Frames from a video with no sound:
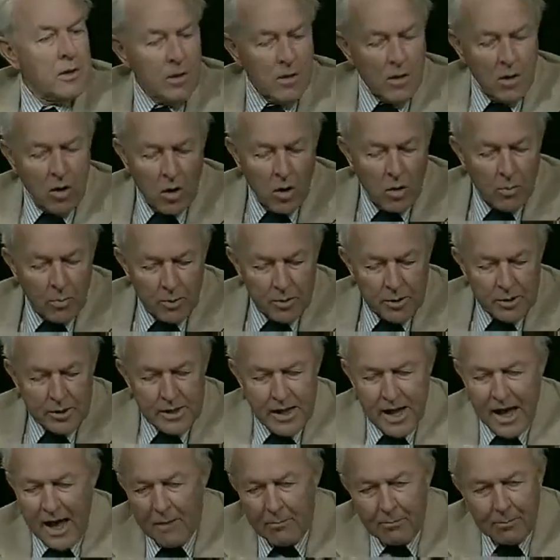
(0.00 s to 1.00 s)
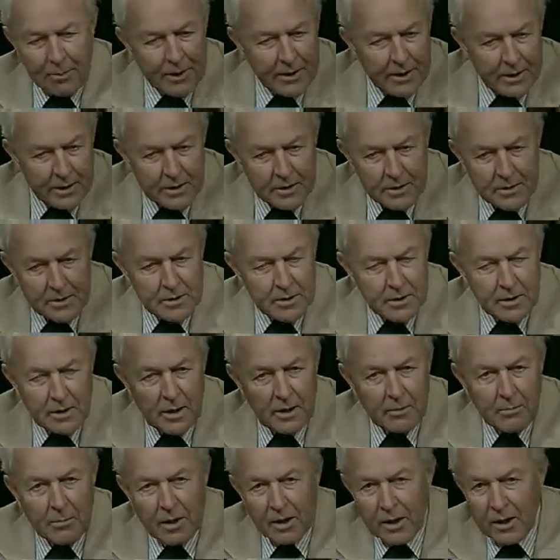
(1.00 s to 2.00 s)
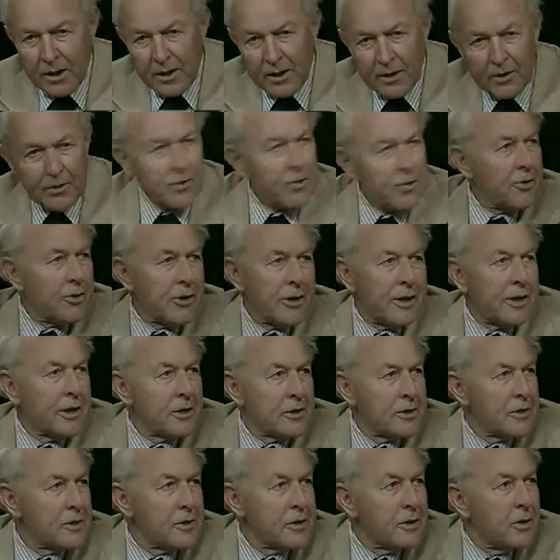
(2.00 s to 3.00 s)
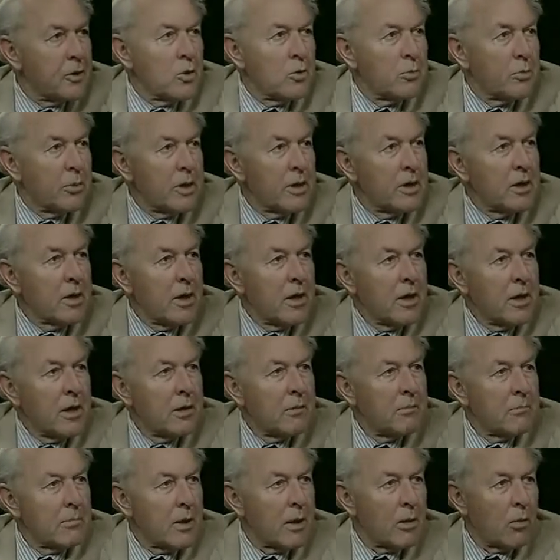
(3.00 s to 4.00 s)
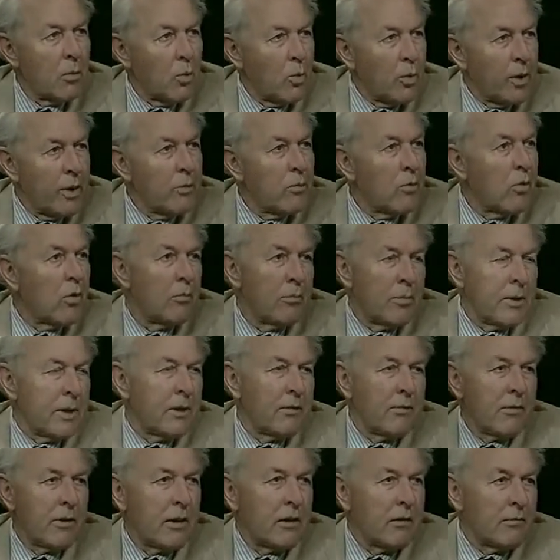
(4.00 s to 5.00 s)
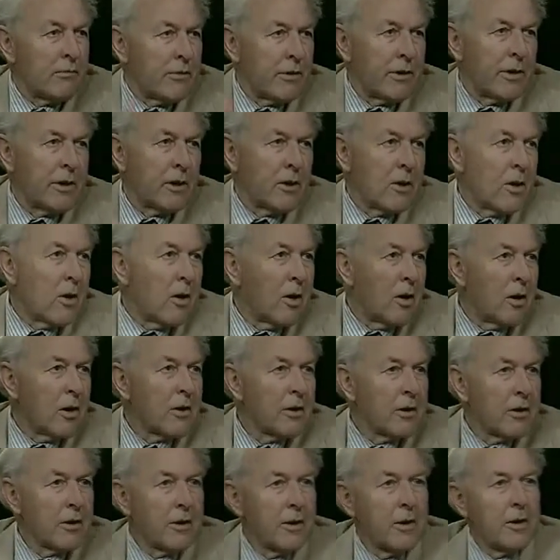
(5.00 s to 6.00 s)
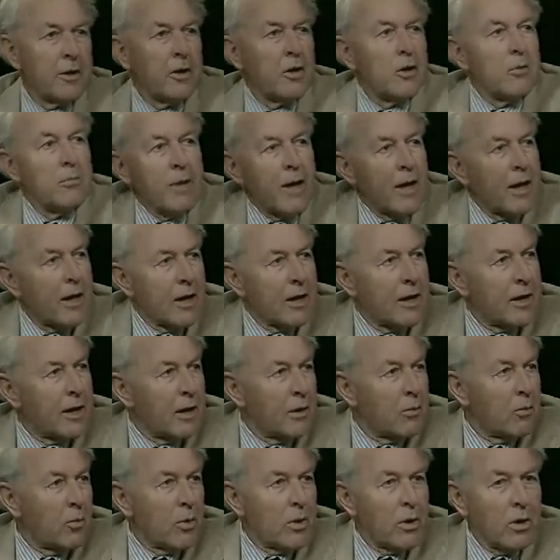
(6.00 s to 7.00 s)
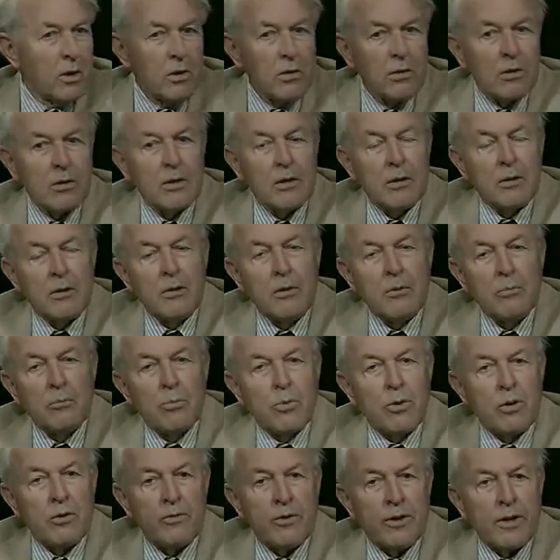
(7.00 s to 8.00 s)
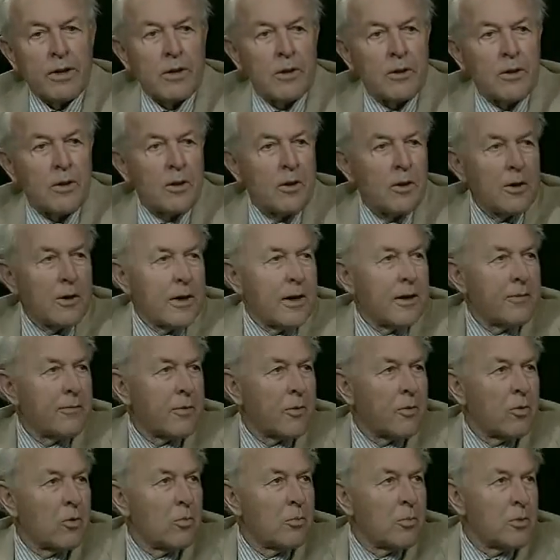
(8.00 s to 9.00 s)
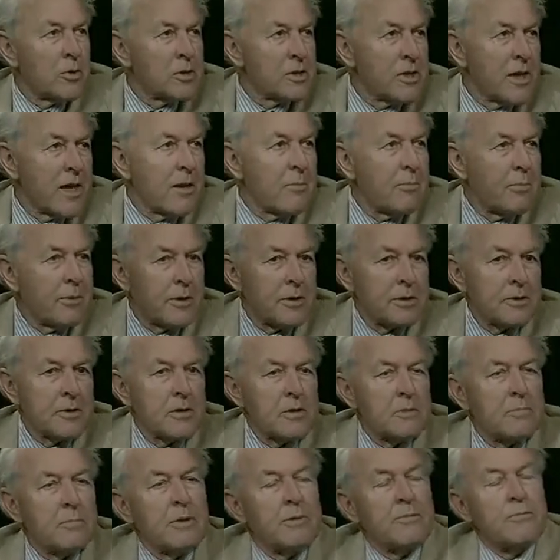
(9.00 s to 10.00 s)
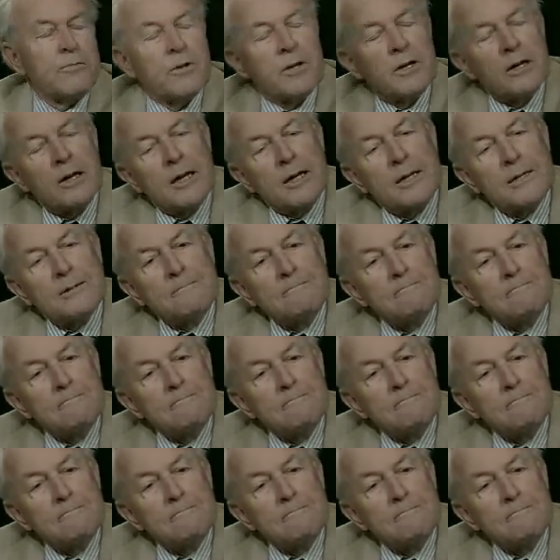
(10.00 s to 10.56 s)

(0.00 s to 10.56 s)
Homo sapiens, among other things, is human, but we won't be around very long. Humanity will prevail long after Homo sapiens has been forgotten.